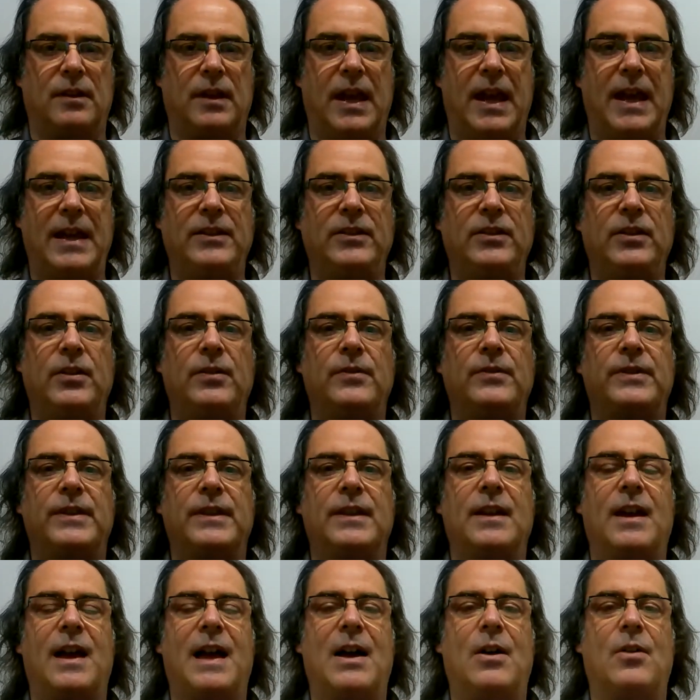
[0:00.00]
and
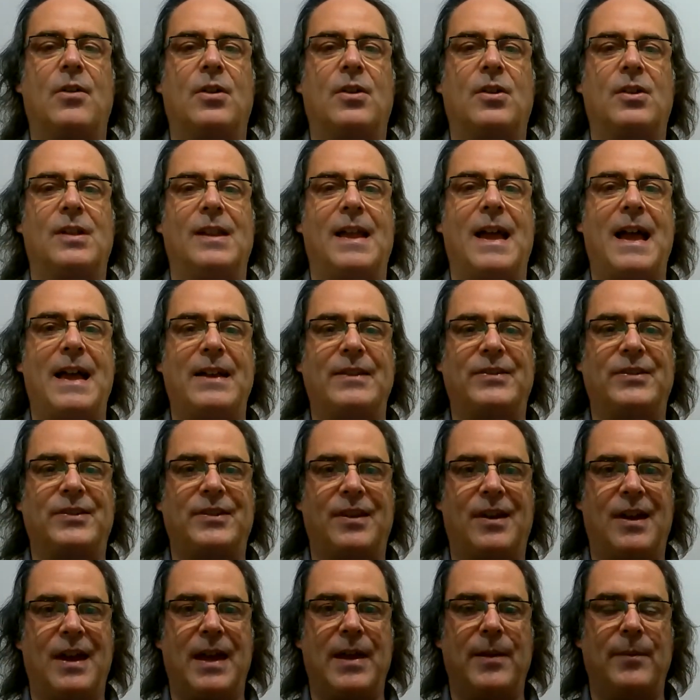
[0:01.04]
using our class
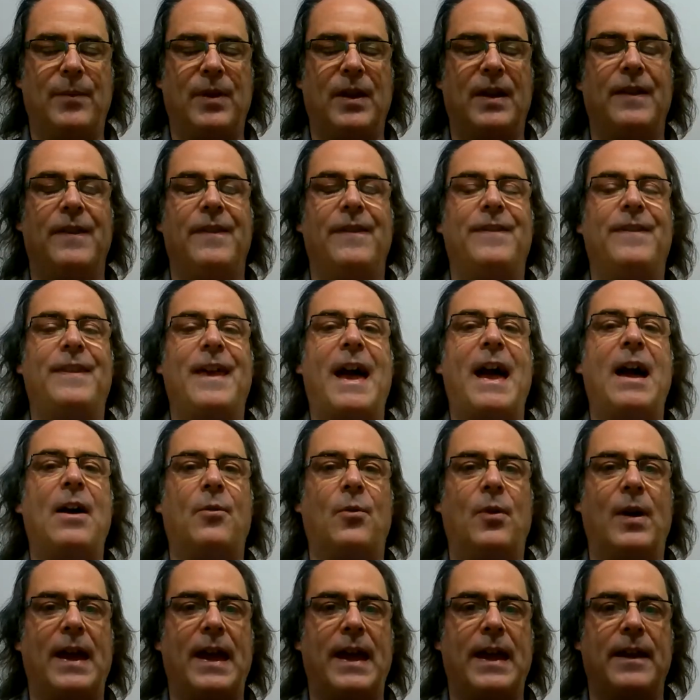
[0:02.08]
time that
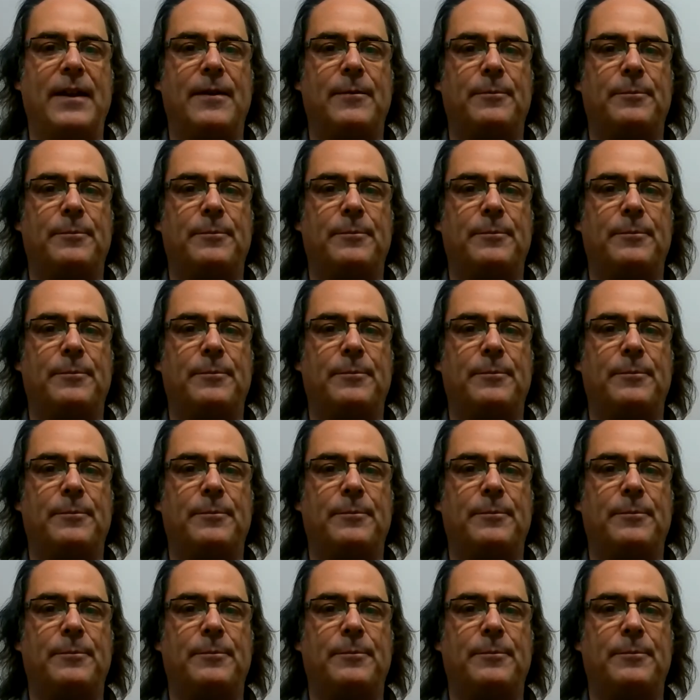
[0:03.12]
way,